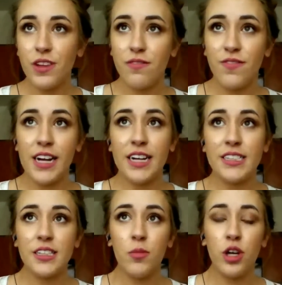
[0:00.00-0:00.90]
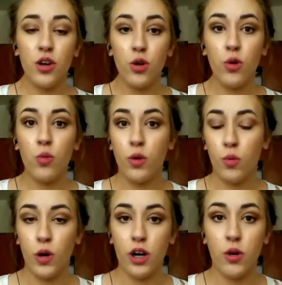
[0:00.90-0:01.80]
Finding someone who will
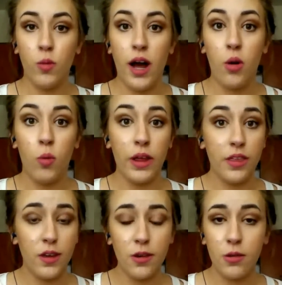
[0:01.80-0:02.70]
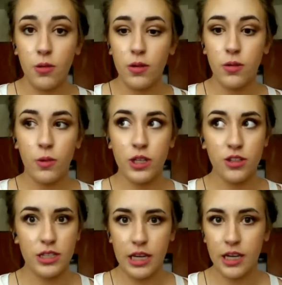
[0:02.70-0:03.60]
work well with you, with your
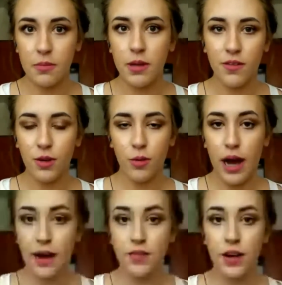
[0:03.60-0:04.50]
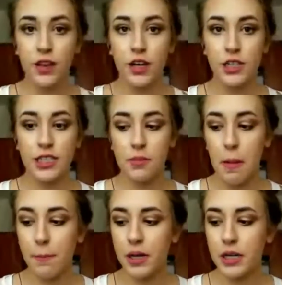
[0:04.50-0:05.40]
team, if you have other team
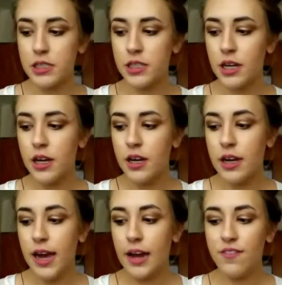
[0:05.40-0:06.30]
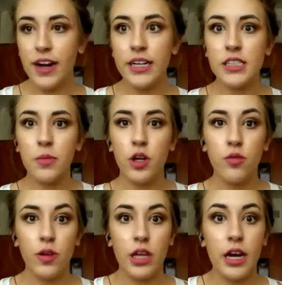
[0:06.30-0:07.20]
members, and finding someone who
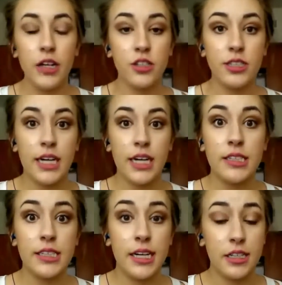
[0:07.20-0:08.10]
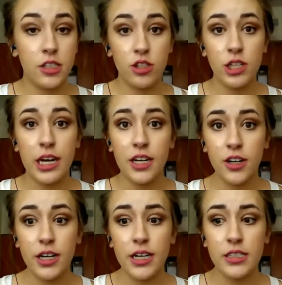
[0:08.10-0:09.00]
really understands the industry that
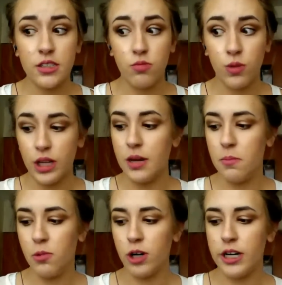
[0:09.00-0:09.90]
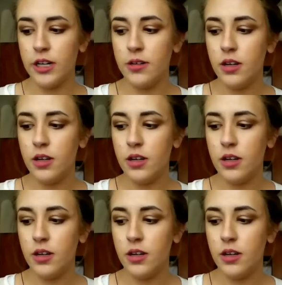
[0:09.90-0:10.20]
you're in is really important.